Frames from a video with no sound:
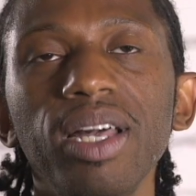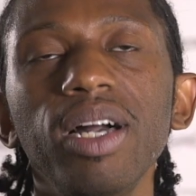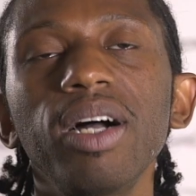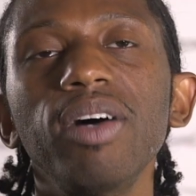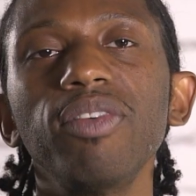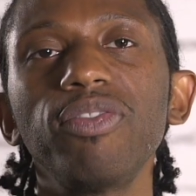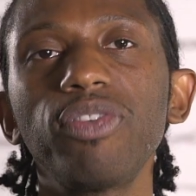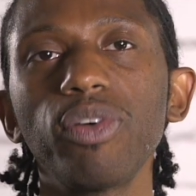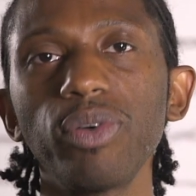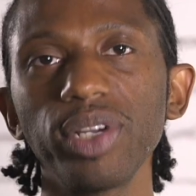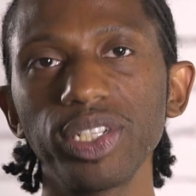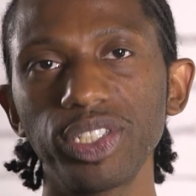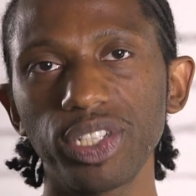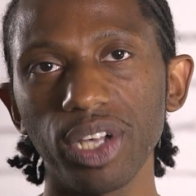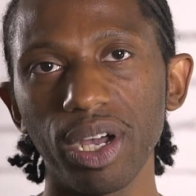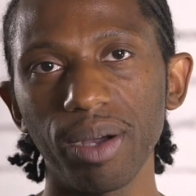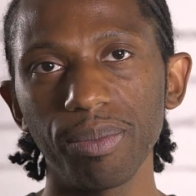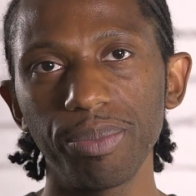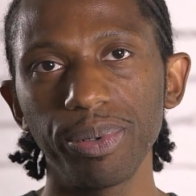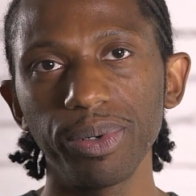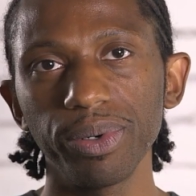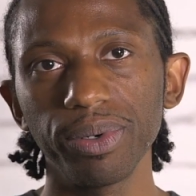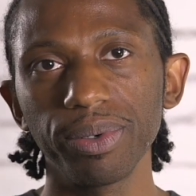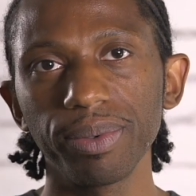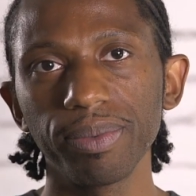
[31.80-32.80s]
For
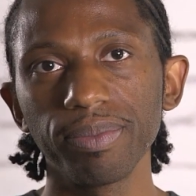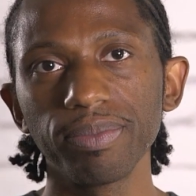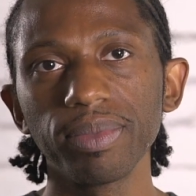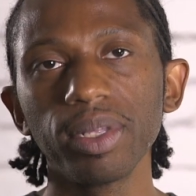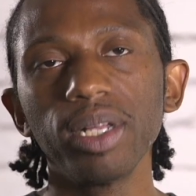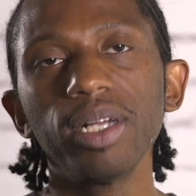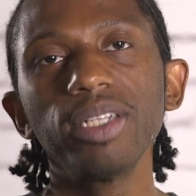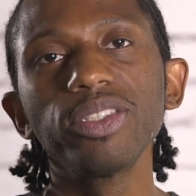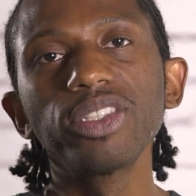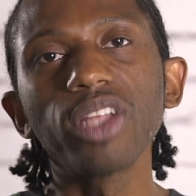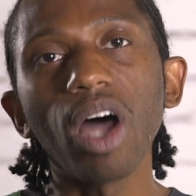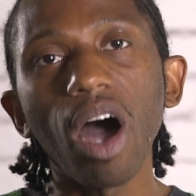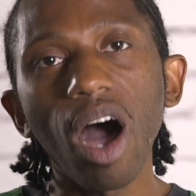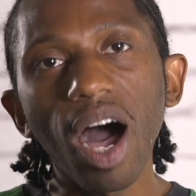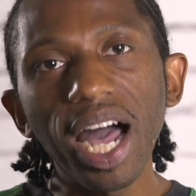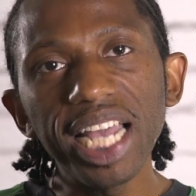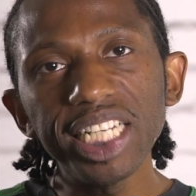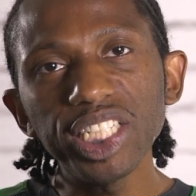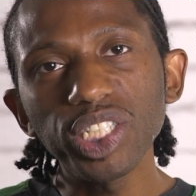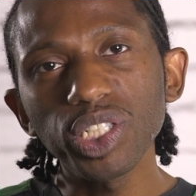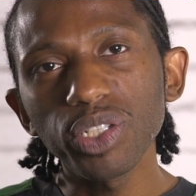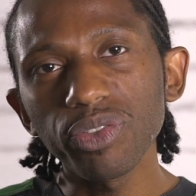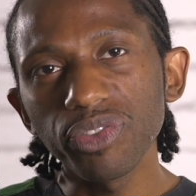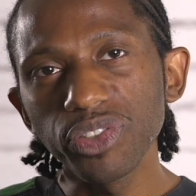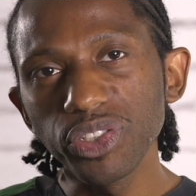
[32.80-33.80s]
example, the
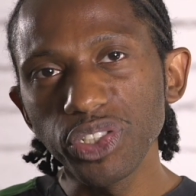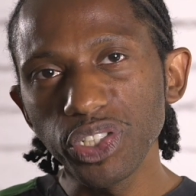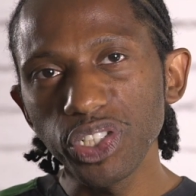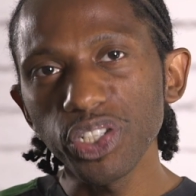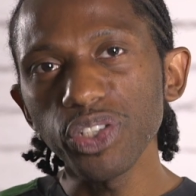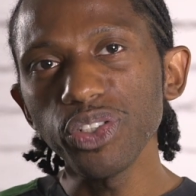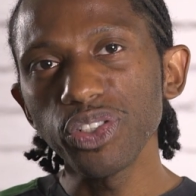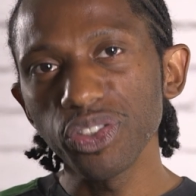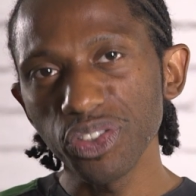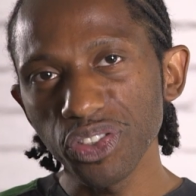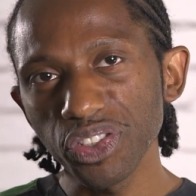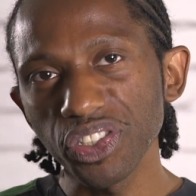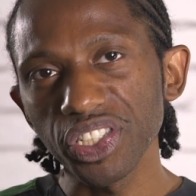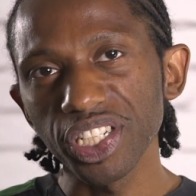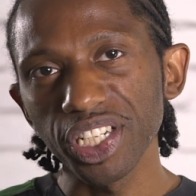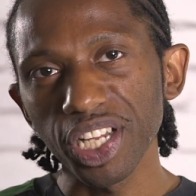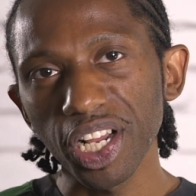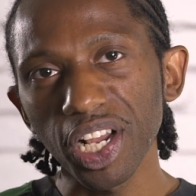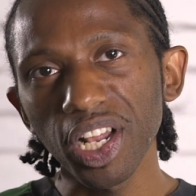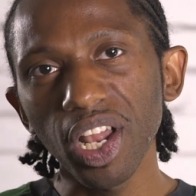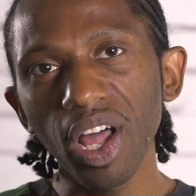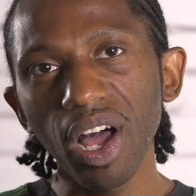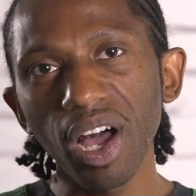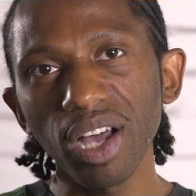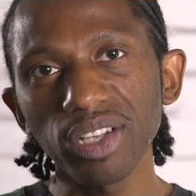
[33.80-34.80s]
heights of students in a
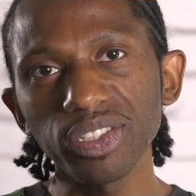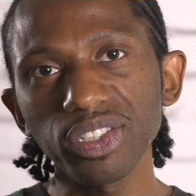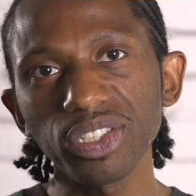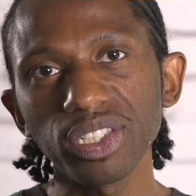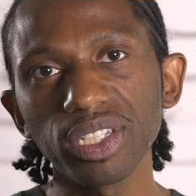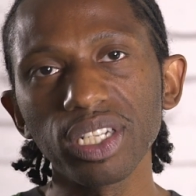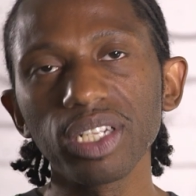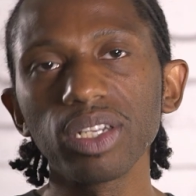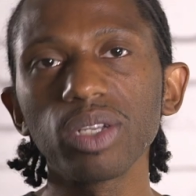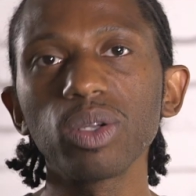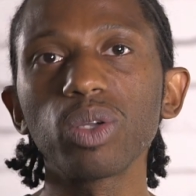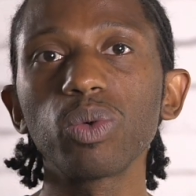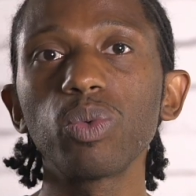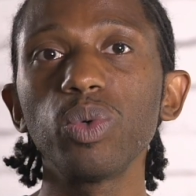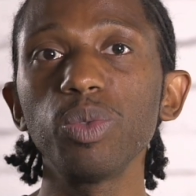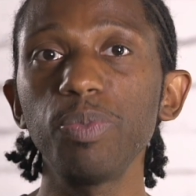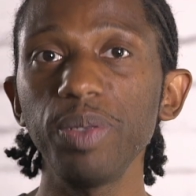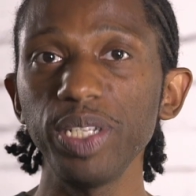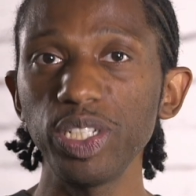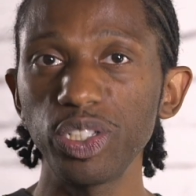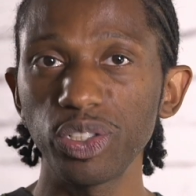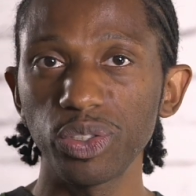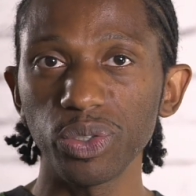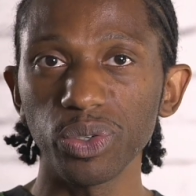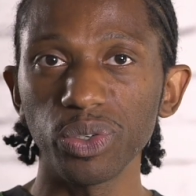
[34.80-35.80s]
class would be
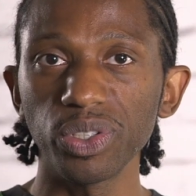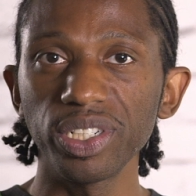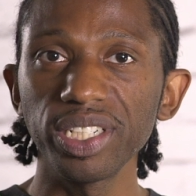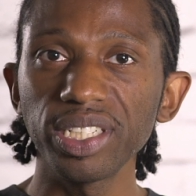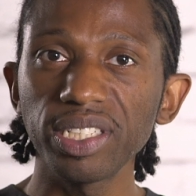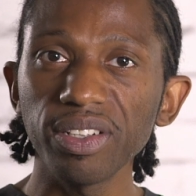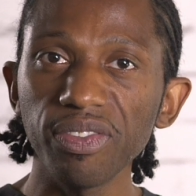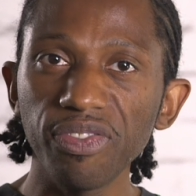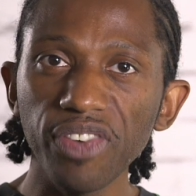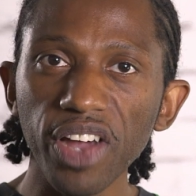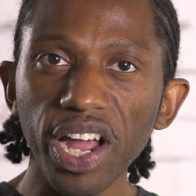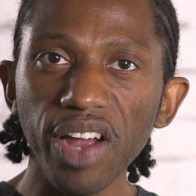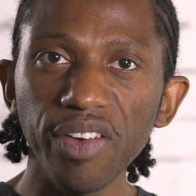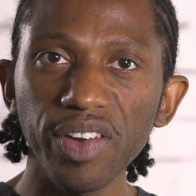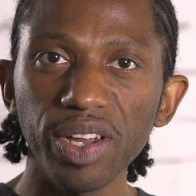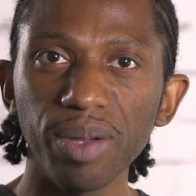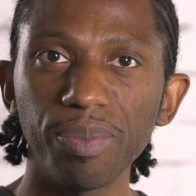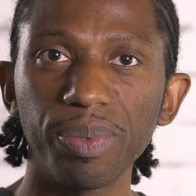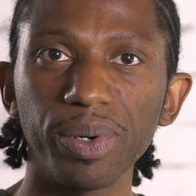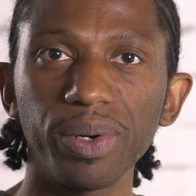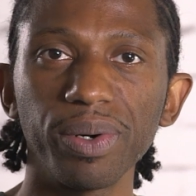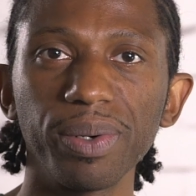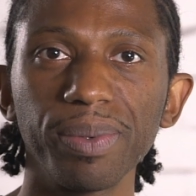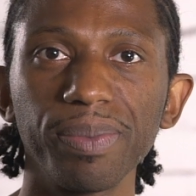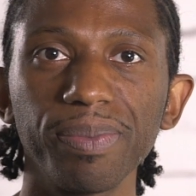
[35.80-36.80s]
stored as a
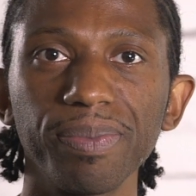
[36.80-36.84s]
variable.